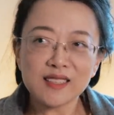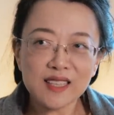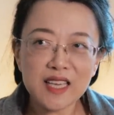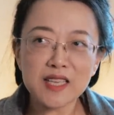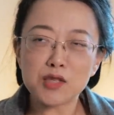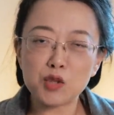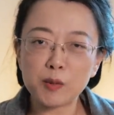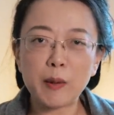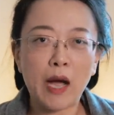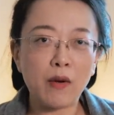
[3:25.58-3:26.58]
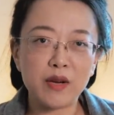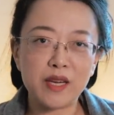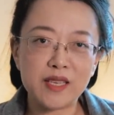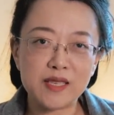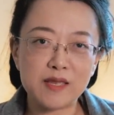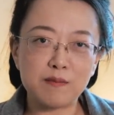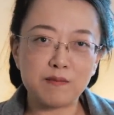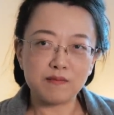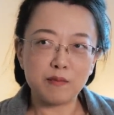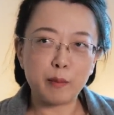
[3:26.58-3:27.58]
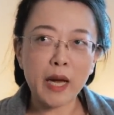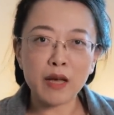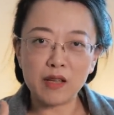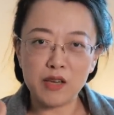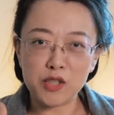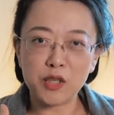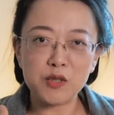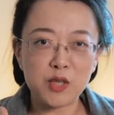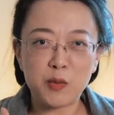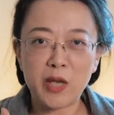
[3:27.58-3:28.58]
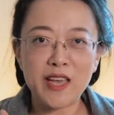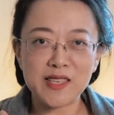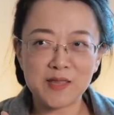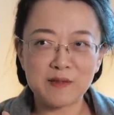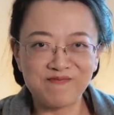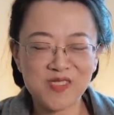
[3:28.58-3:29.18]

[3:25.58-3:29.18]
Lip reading: His superpower is...biological GPS